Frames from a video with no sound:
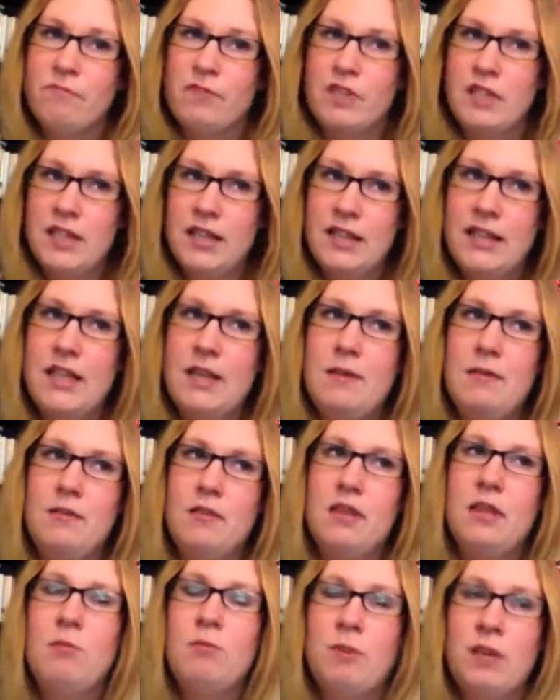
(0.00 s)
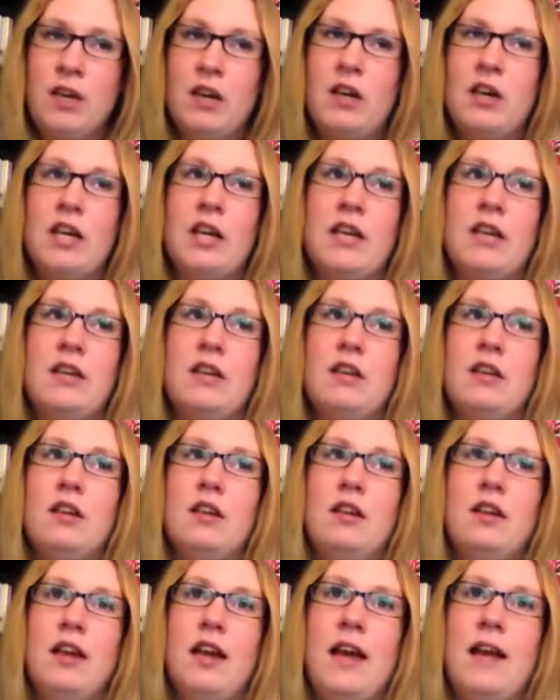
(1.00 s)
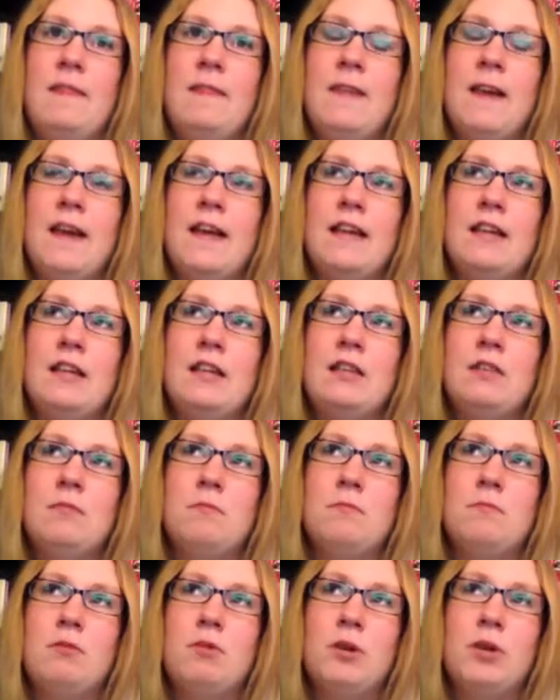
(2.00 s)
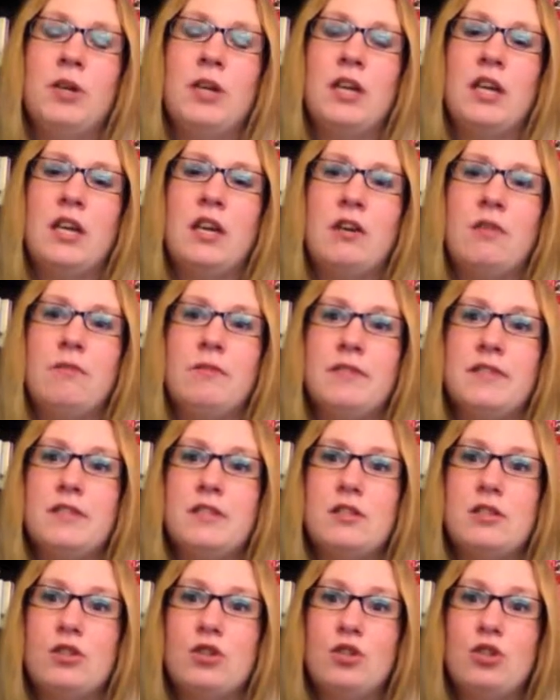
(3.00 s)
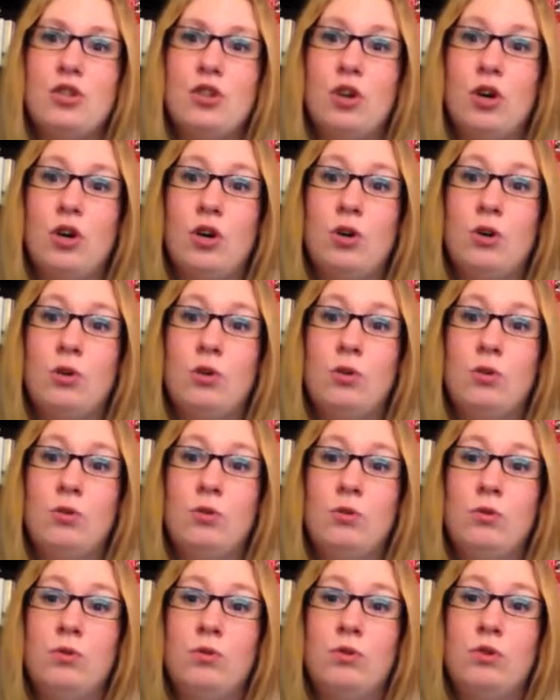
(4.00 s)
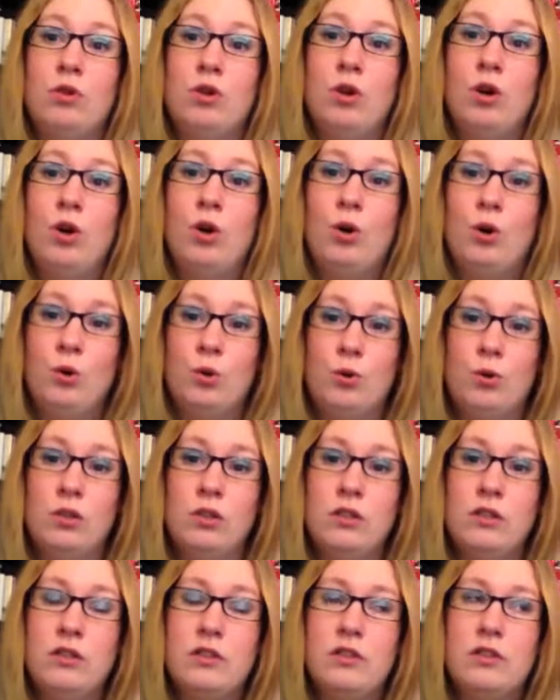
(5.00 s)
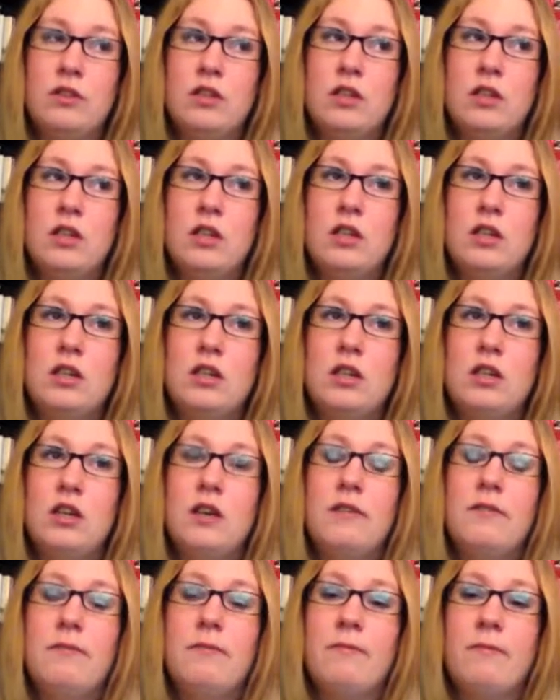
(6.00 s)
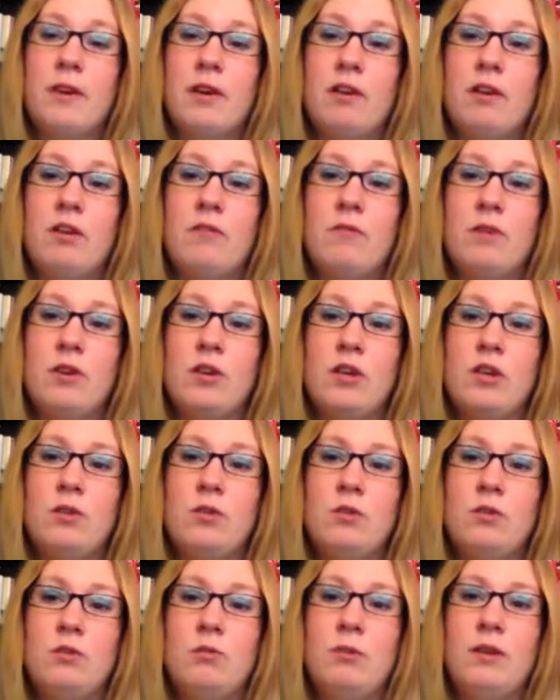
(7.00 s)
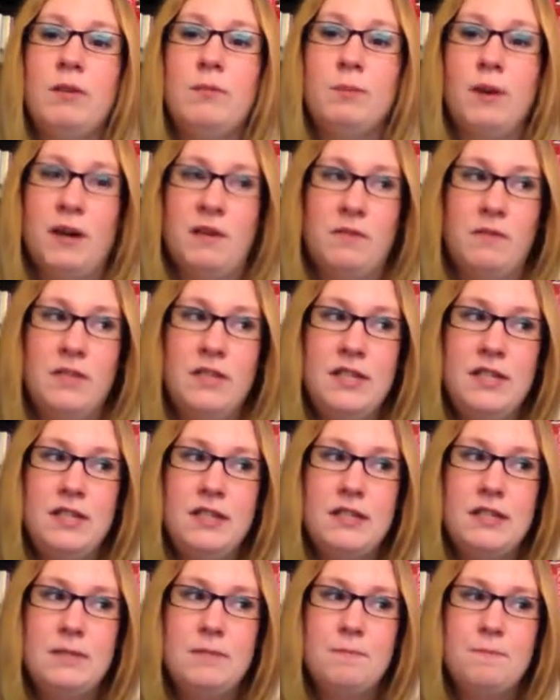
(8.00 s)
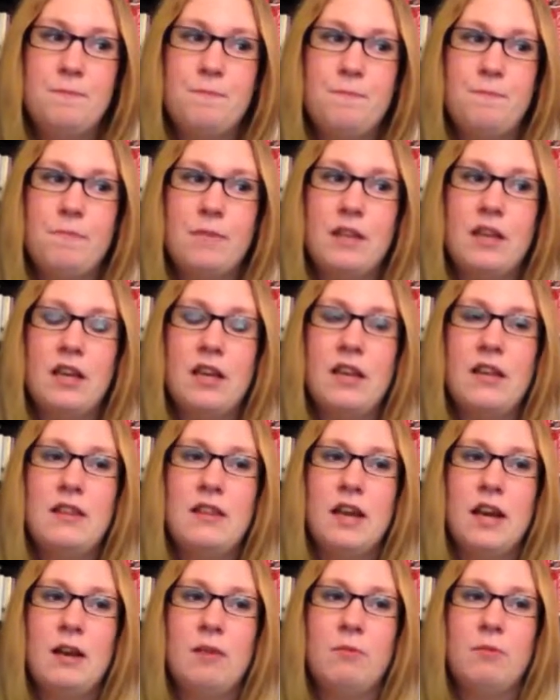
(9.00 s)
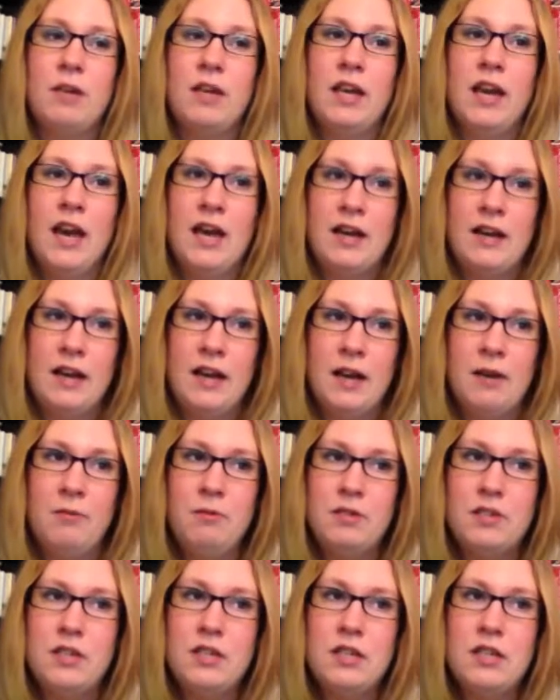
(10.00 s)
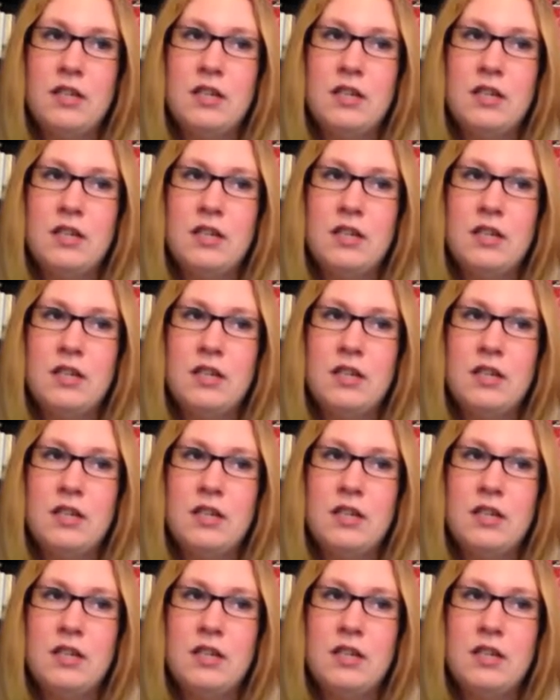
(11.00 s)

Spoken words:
Tucked that, then we got in. And then in the morning, it was so cold. Very, very cold. We had breakfast, and then we headed out.